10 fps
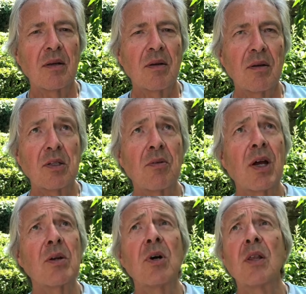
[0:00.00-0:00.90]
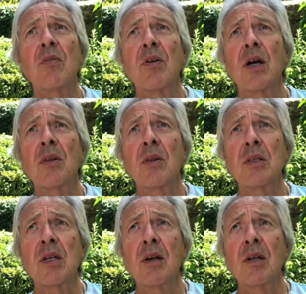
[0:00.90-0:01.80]
surrounded by the fact that there's
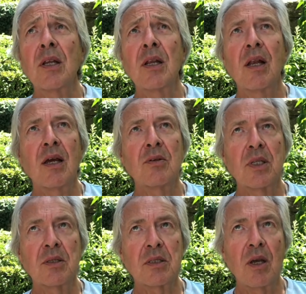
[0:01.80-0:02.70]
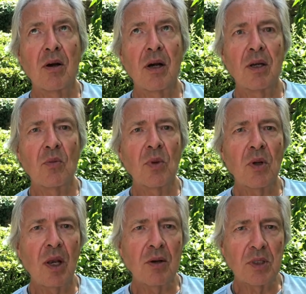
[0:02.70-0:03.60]
hardly any clouds in the sky, and the
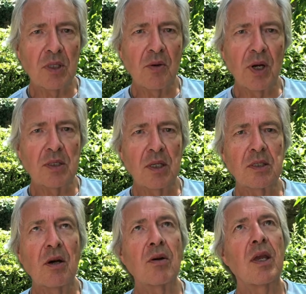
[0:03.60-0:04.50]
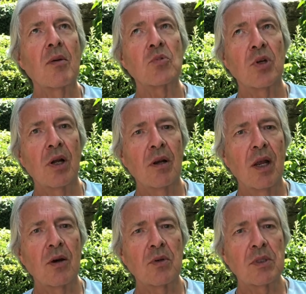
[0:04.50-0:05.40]
clouds that do exist aren't chemtrail
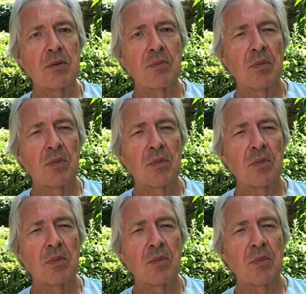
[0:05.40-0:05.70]
clouds.